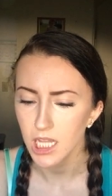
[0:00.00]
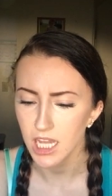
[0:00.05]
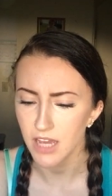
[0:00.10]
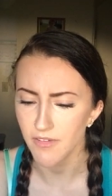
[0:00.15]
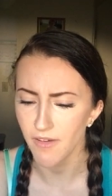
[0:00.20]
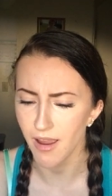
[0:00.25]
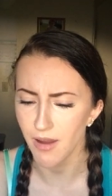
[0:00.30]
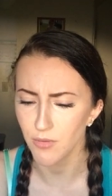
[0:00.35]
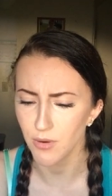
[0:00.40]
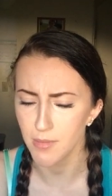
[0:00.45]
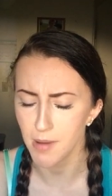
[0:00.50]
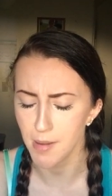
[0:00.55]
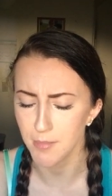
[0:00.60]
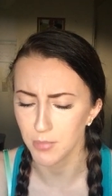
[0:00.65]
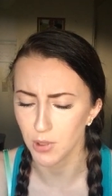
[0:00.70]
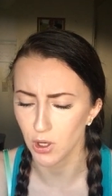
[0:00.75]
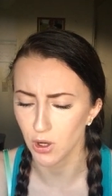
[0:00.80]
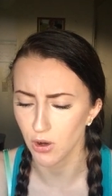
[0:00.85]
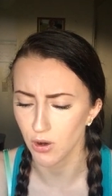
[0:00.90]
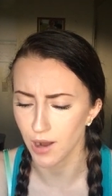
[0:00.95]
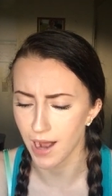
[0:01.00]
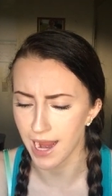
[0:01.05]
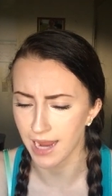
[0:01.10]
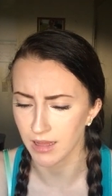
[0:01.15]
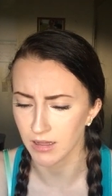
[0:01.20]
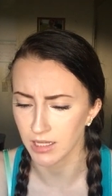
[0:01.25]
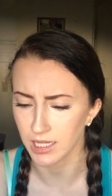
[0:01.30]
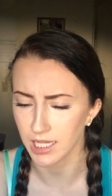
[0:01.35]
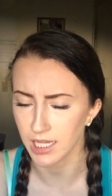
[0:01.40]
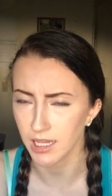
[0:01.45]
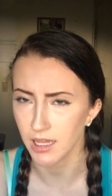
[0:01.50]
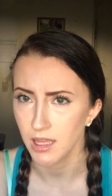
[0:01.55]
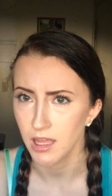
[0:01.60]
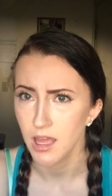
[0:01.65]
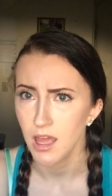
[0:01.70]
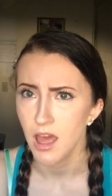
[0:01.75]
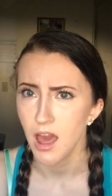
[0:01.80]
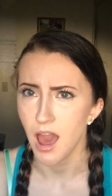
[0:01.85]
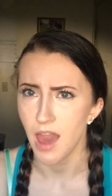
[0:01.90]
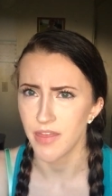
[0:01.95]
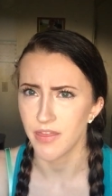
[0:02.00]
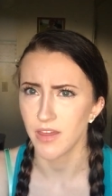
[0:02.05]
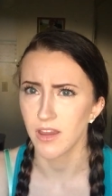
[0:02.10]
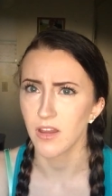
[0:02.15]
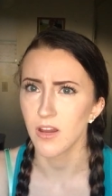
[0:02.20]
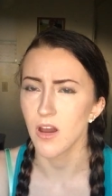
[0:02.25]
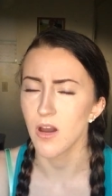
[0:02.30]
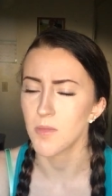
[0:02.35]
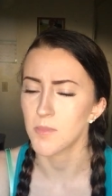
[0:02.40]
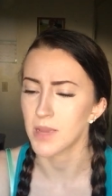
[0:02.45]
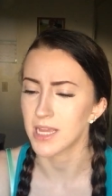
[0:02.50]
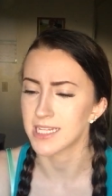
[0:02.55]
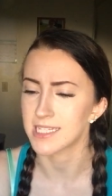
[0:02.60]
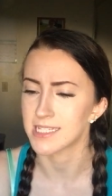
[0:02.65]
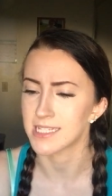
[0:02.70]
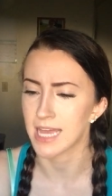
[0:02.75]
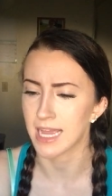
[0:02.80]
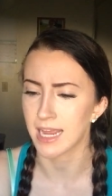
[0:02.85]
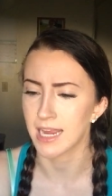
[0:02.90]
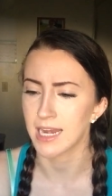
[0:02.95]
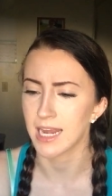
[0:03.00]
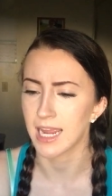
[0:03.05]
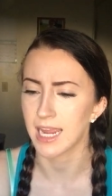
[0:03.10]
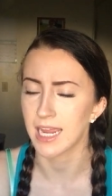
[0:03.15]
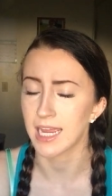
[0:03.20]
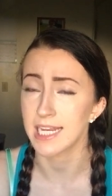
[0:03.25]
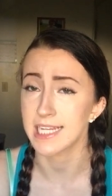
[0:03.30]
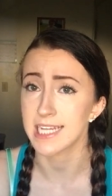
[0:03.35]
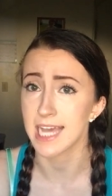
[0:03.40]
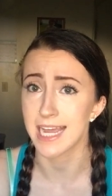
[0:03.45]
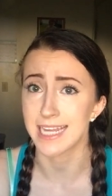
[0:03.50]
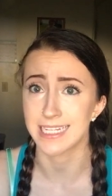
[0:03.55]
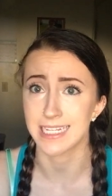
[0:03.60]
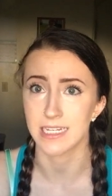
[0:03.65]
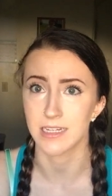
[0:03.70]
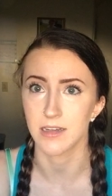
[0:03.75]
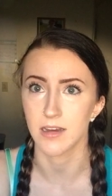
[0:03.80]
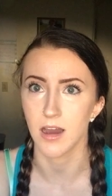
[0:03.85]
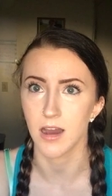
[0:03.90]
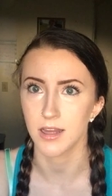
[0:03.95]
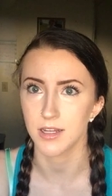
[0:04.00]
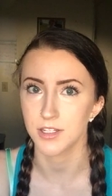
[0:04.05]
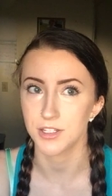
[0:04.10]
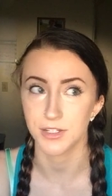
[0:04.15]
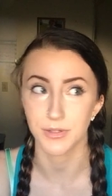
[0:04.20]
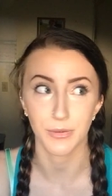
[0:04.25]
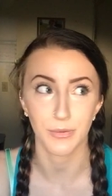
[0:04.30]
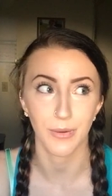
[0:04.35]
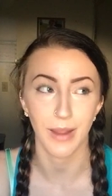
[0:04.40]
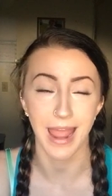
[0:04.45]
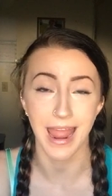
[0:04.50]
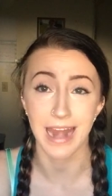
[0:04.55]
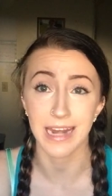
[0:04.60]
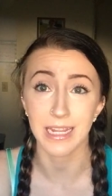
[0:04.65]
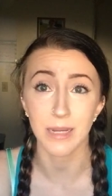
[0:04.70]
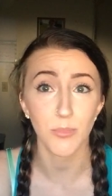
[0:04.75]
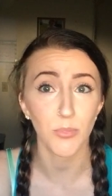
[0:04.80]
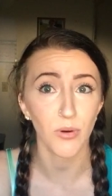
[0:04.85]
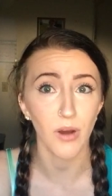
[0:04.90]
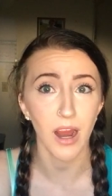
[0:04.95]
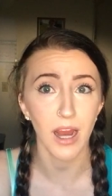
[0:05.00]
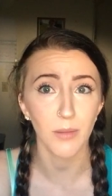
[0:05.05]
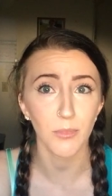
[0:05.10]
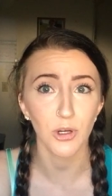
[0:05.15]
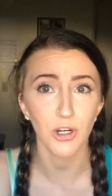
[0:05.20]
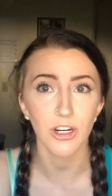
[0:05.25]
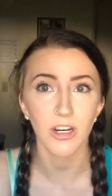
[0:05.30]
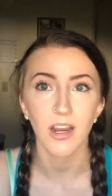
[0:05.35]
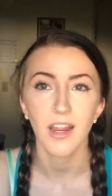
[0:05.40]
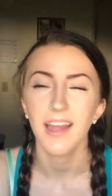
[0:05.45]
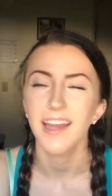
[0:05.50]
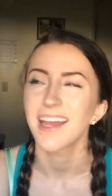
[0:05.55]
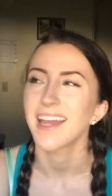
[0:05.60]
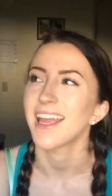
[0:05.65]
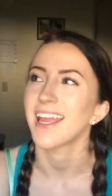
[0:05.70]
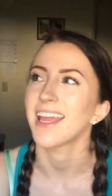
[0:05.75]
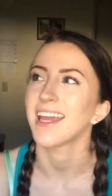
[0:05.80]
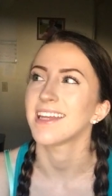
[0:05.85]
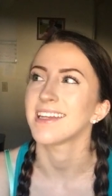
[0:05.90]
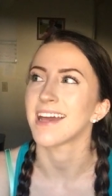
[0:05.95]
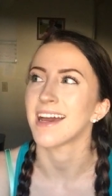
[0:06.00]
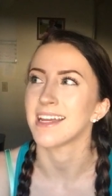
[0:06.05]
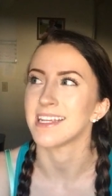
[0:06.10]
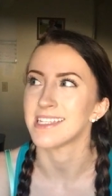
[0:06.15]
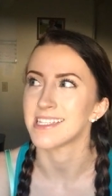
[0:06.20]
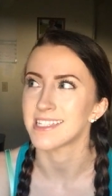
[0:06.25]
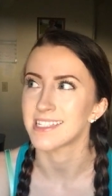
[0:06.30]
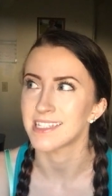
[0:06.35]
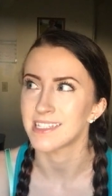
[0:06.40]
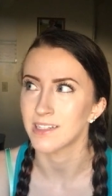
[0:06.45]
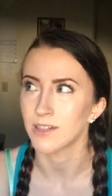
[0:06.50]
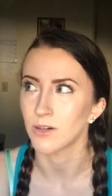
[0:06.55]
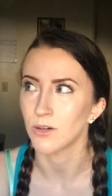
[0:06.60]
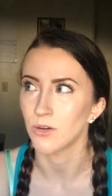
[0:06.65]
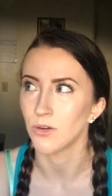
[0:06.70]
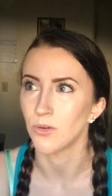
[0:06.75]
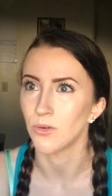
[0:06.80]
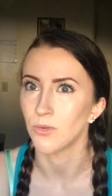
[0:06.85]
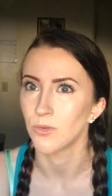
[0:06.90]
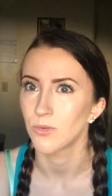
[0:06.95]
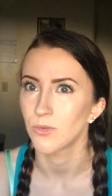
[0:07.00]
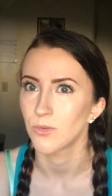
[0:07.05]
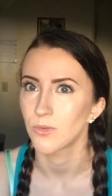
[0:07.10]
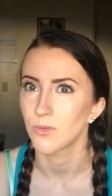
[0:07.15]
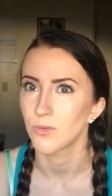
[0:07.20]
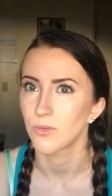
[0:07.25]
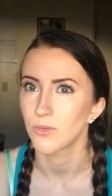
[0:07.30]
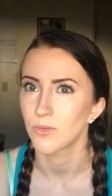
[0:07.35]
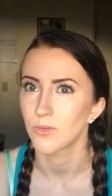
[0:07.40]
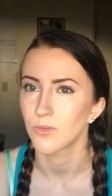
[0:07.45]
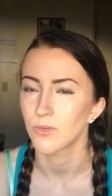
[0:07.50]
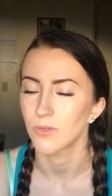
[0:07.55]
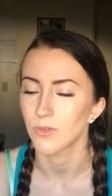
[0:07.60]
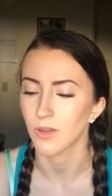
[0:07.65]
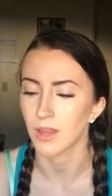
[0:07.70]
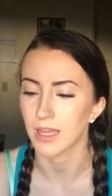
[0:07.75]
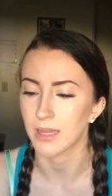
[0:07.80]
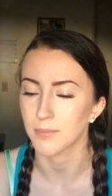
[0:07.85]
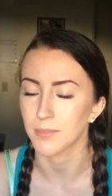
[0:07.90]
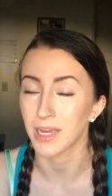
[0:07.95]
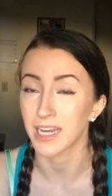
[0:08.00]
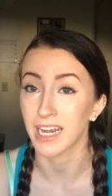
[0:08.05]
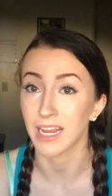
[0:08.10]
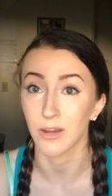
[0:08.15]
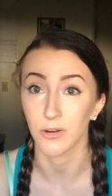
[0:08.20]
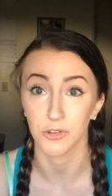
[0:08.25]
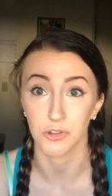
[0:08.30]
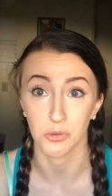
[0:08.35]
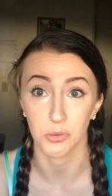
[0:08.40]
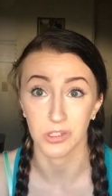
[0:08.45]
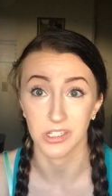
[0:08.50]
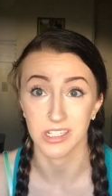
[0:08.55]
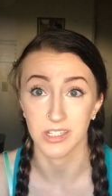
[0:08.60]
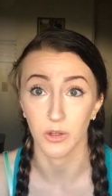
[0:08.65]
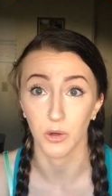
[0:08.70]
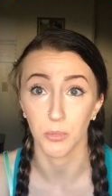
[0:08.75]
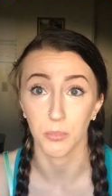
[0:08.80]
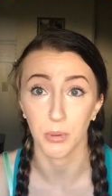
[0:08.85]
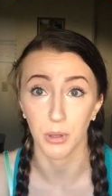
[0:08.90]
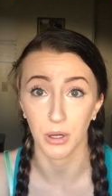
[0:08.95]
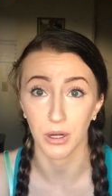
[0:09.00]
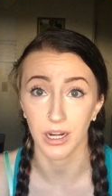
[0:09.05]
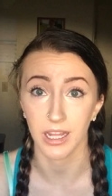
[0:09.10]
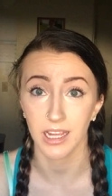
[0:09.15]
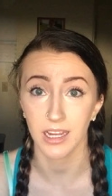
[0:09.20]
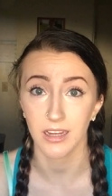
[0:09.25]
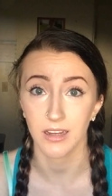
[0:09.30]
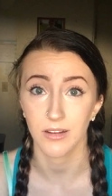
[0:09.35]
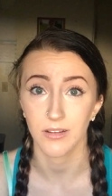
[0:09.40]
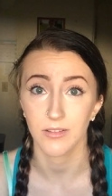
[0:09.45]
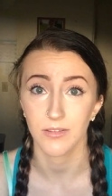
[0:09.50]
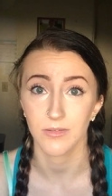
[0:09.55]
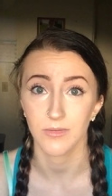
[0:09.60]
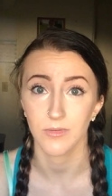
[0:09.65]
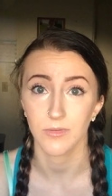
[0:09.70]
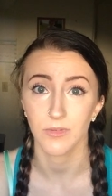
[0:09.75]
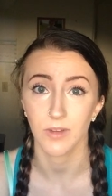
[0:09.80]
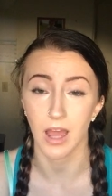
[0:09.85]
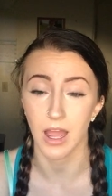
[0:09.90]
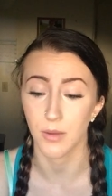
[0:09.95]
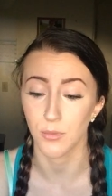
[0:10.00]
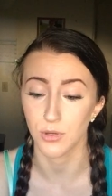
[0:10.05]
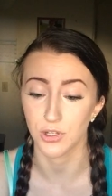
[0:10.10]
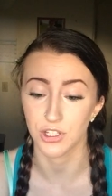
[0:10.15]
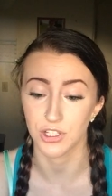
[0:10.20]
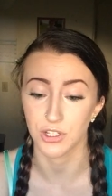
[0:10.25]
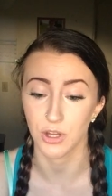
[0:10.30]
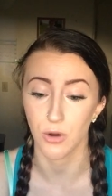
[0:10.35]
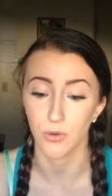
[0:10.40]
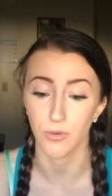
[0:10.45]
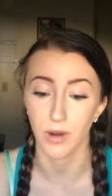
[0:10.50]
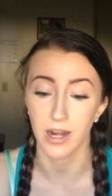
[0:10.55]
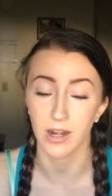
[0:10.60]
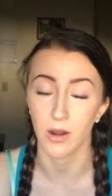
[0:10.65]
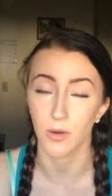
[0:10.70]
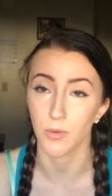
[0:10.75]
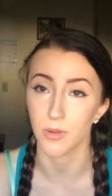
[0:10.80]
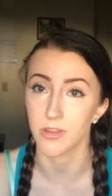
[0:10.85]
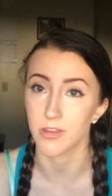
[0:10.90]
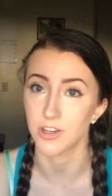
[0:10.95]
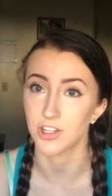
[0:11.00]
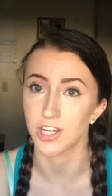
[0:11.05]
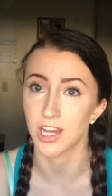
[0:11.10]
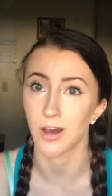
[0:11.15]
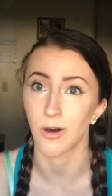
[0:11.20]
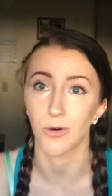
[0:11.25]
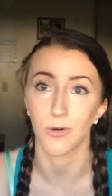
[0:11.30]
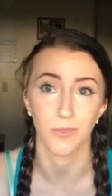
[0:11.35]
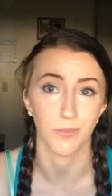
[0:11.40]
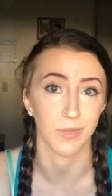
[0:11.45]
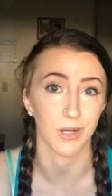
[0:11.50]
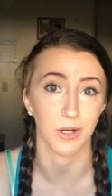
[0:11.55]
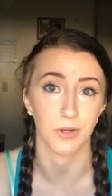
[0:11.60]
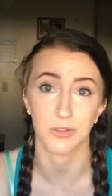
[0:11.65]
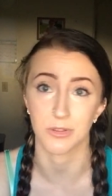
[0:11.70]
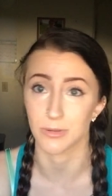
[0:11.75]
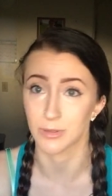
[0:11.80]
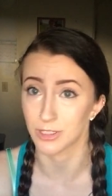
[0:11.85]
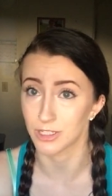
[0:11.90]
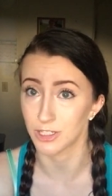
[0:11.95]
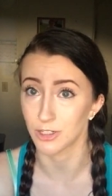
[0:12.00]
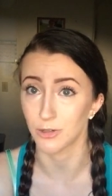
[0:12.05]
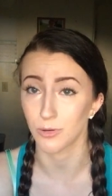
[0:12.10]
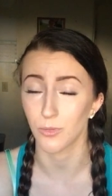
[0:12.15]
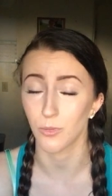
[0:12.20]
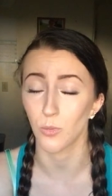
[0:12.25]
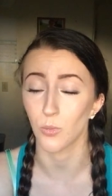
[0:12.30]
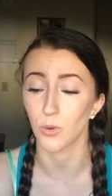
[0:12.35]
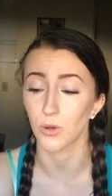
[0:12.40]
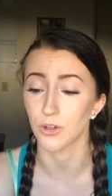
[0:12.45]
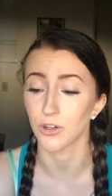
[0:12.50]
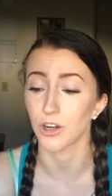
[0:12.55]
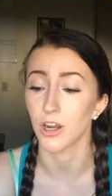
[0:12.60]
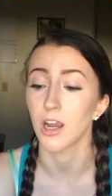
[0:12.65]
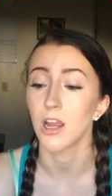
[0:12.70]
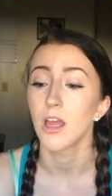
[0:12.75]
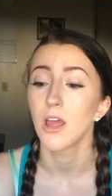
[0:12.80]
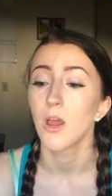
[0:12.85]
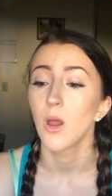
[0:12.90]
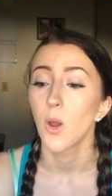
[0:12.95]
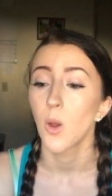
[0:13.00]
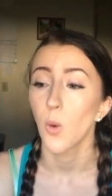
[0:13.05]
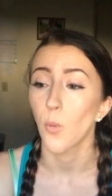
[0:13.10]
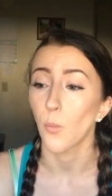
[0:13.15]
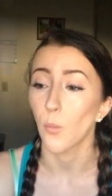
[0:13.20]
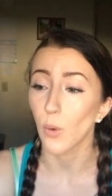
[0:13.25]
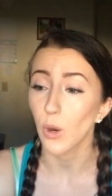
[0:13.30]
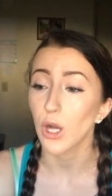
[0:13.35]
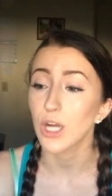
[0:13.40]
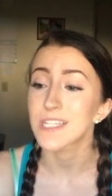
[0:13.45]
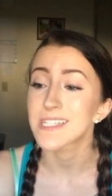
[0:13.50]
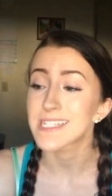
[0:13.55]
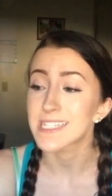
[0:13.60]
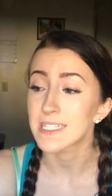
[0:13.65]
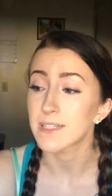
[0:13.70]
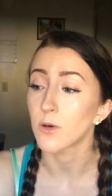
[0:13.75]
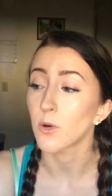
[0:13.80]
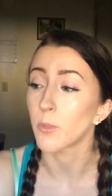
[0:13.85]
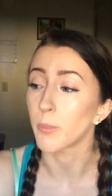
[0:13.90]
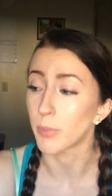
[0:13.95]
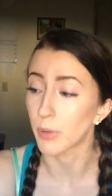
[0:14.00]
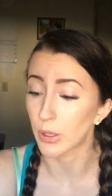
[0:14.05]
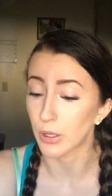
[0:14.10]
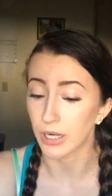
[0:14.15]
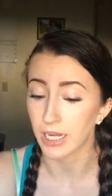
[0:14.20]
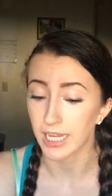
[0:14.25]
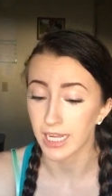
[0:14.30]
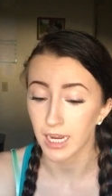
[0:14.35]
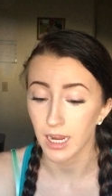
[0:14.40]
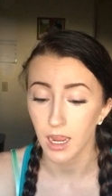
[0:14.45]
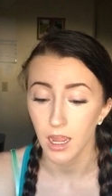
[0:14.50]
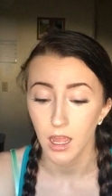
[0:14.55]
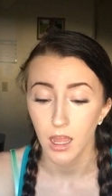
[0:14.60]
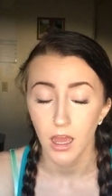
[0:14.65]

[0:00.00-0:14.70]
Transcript: if I remember correctly, I think on my second hand I did not do any primer, and I still, like, my nails were still burning. I would just go right on with the gel. My nails were still burning.